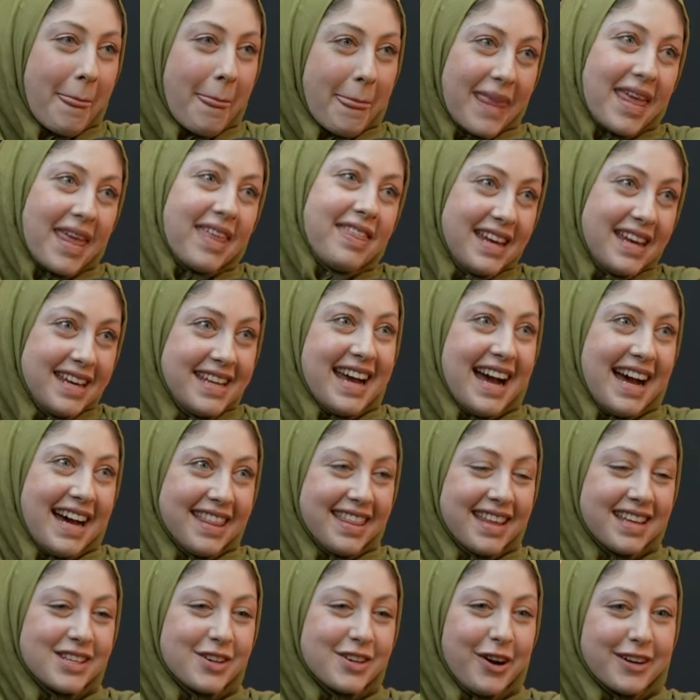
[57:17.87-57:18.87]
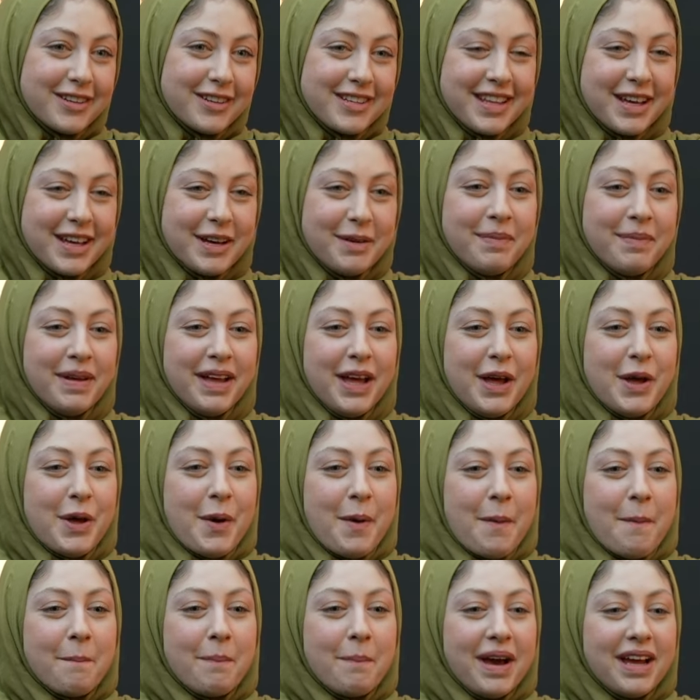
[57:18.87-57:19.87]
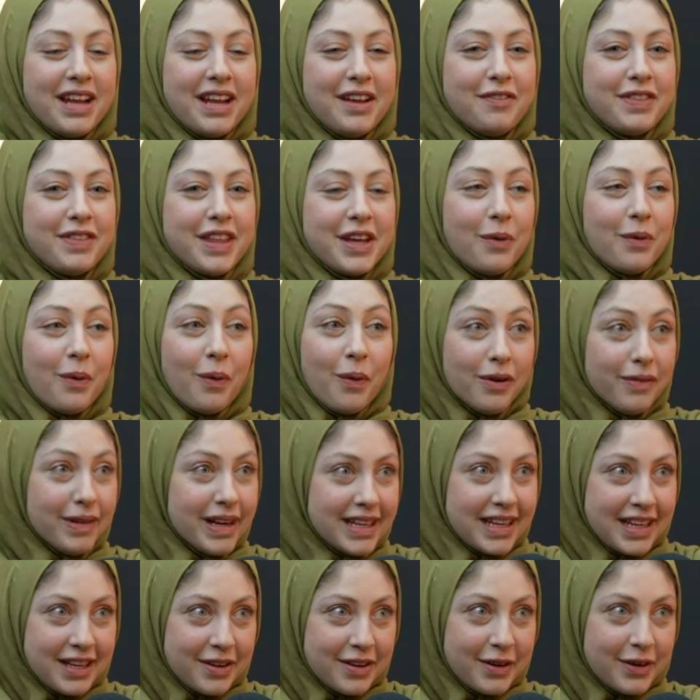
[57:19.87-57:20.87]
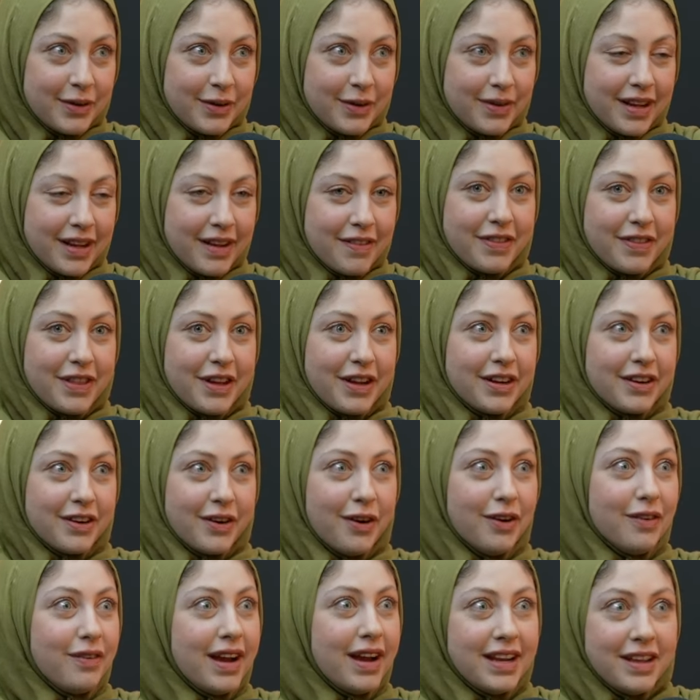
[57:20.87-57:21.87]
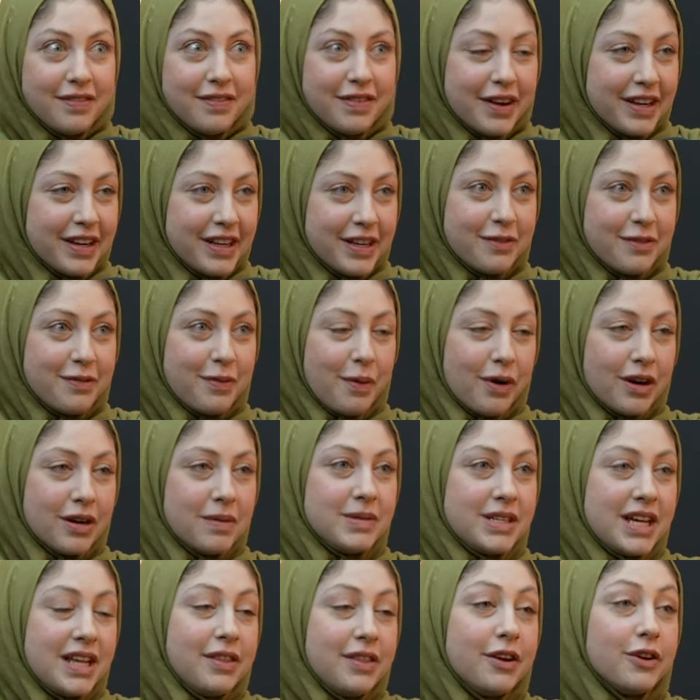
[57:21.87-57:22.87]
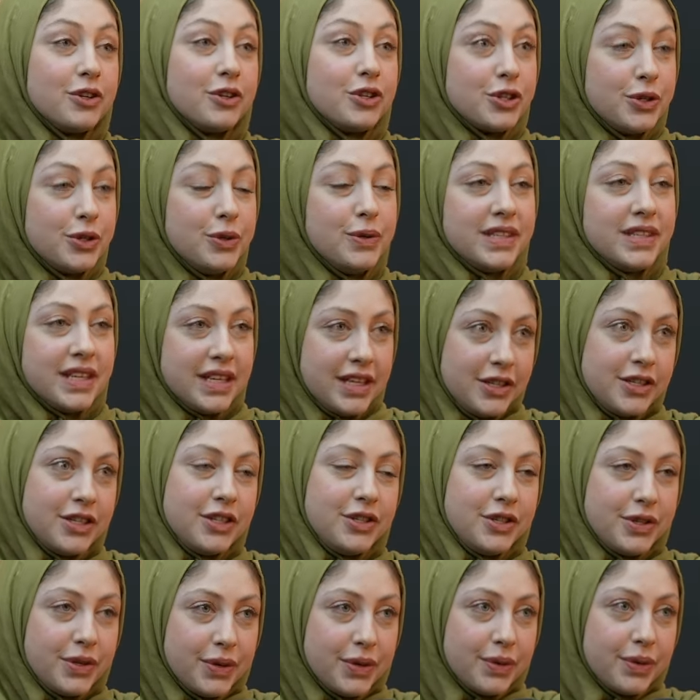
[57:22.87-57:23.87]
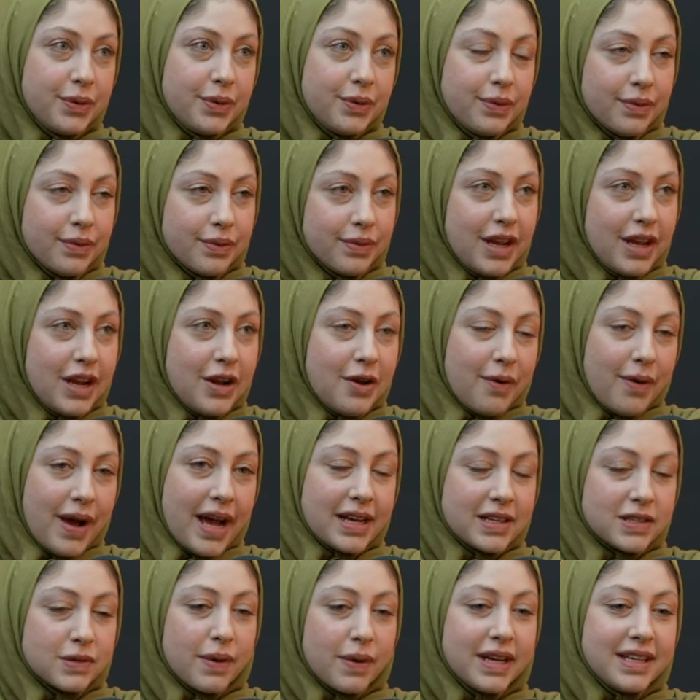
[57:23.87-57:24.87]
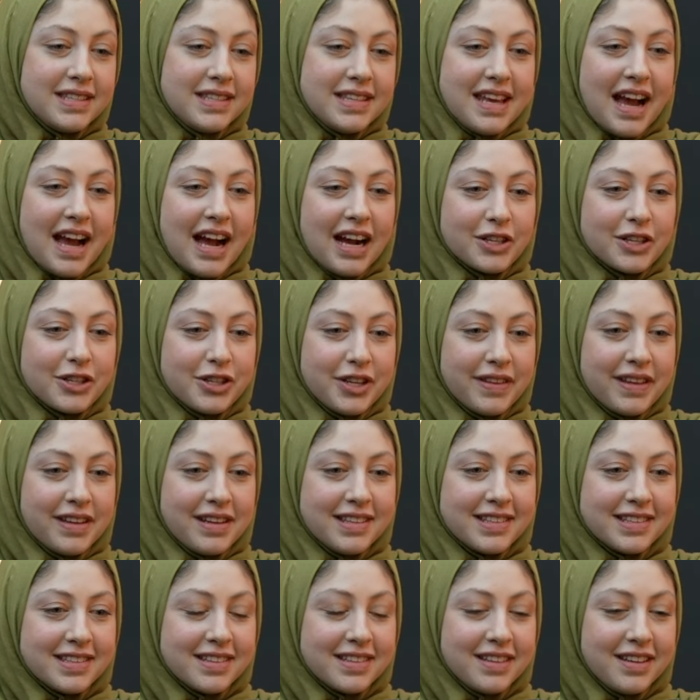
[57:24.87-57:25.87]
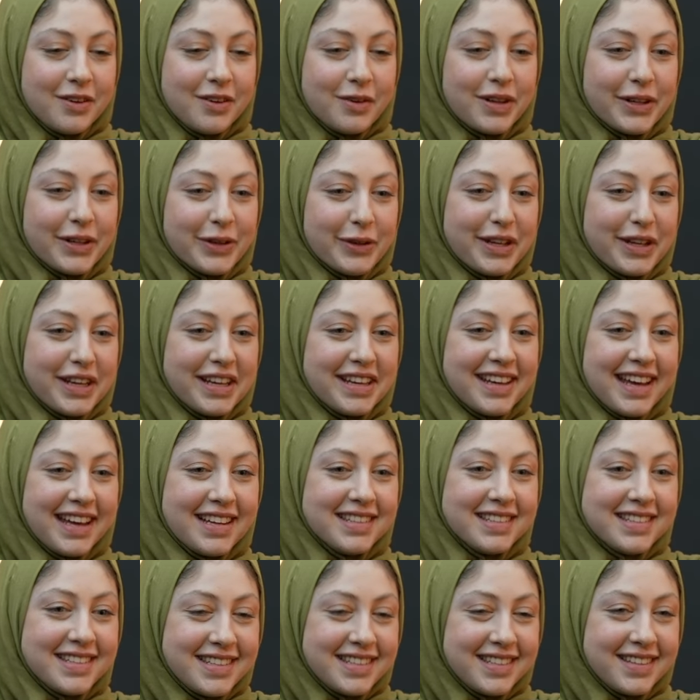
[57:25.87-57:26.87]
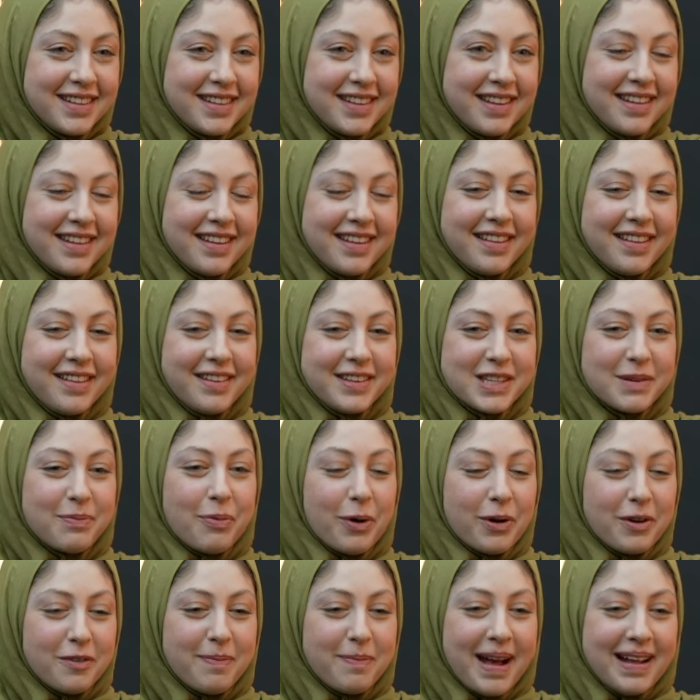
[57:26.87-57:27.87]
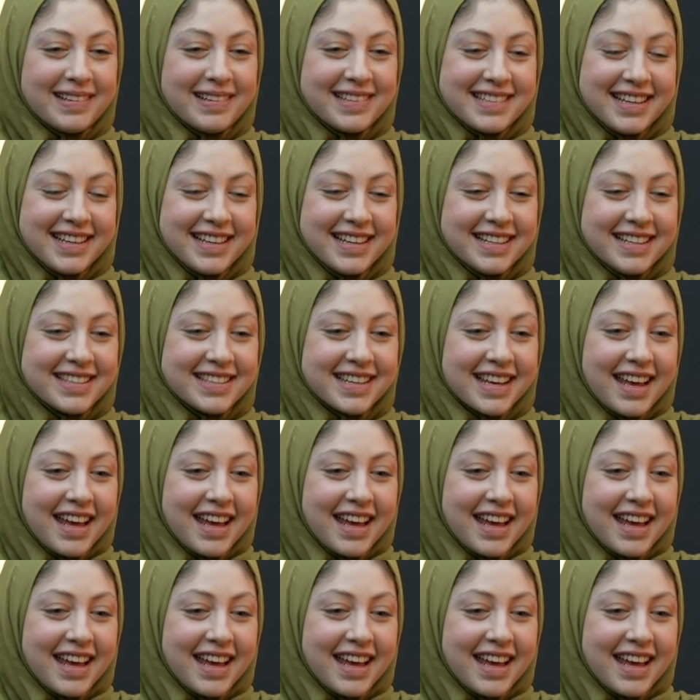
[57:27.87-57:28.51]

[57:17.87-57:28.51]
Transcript: then yeah, then talk yeah. to them but if they already know if mm-hmm. they're already very informed and they're choosing to do you know xyz action that is you know clearly against the support of palestinians